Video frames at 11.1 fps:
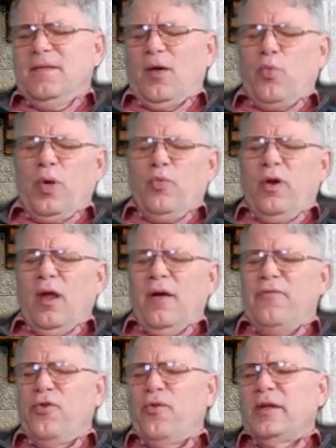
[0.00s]
That we would
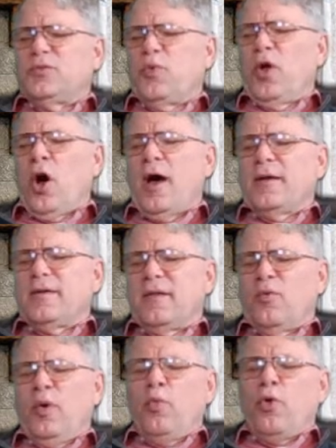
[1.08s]
love you as we ought,
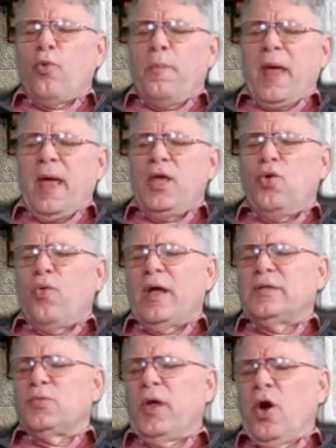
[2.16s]
that we would obey you
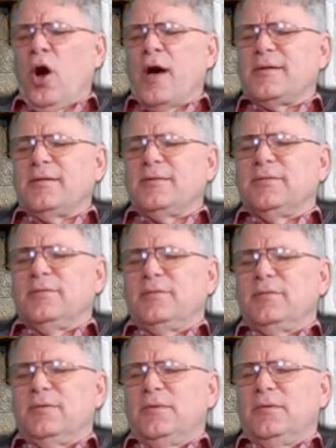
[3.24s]
as we ought,
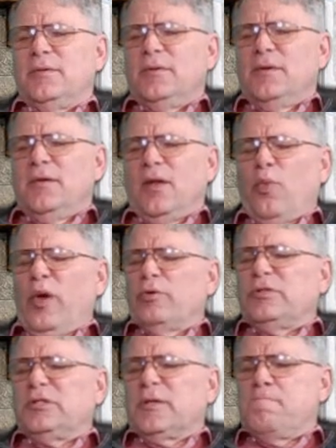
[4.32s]
that we
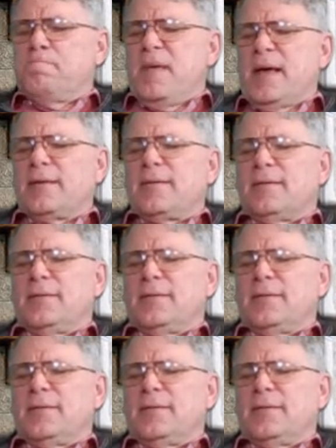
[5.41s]
would submit.